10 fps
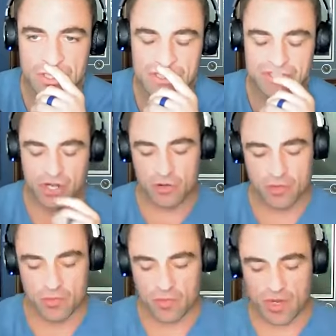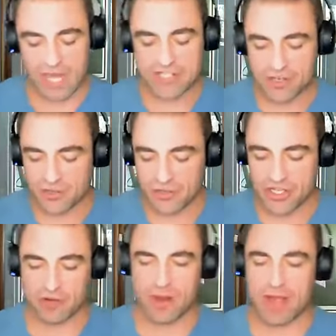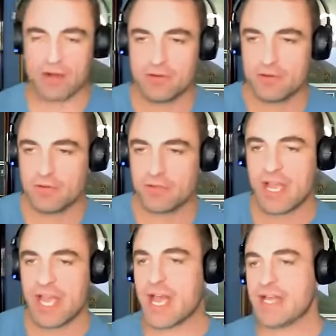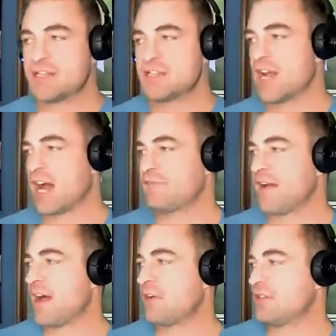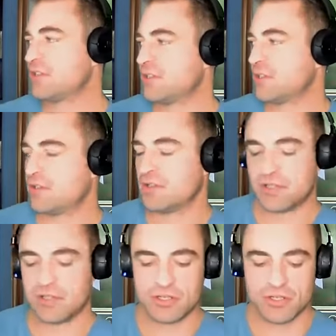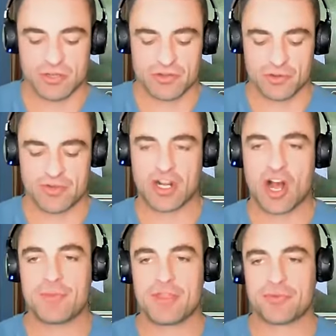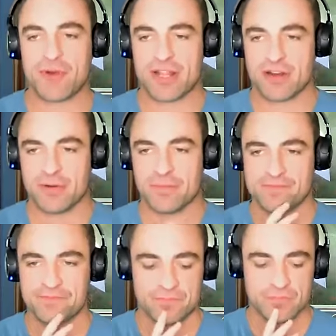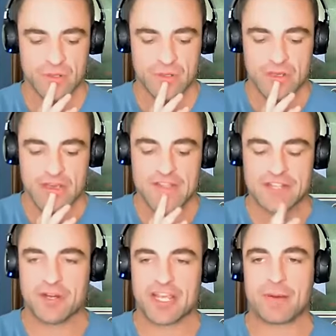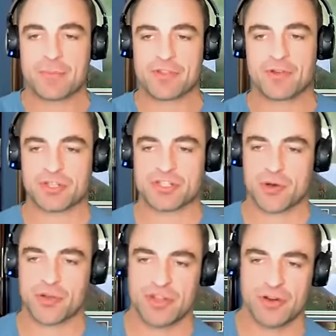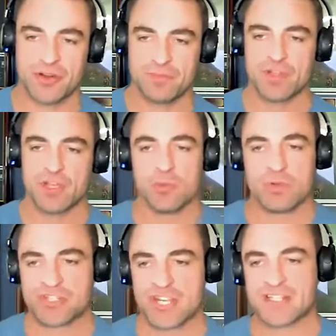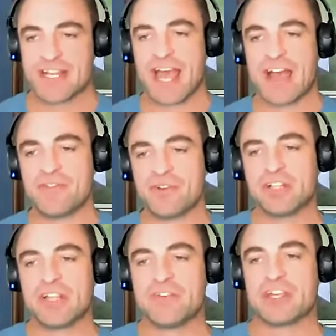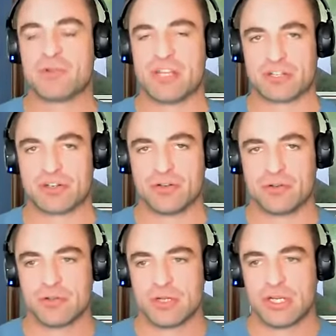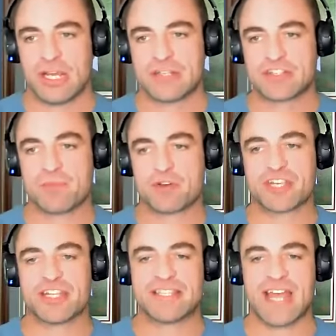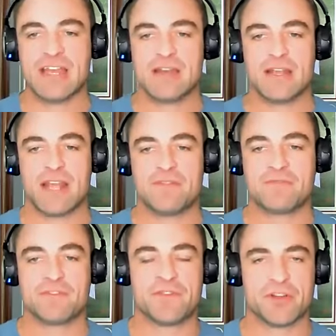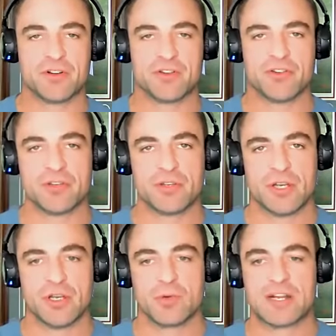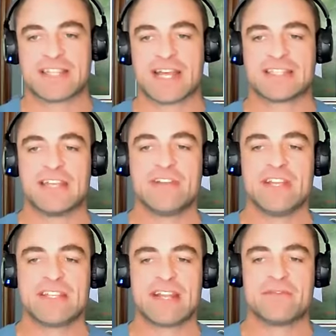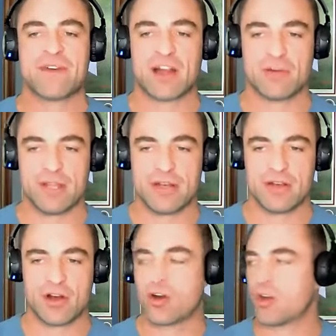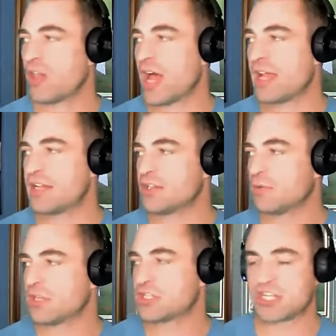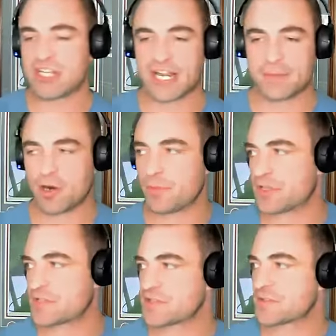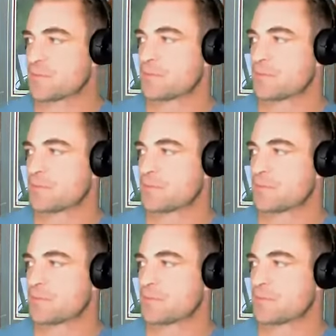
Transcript: So I started looking around and I found sort of a common thread here. And that's where I came up with the North Star theory, which says that every living creature is its most content and fulfilled when its activities and environment are aligned with its genetic purpose.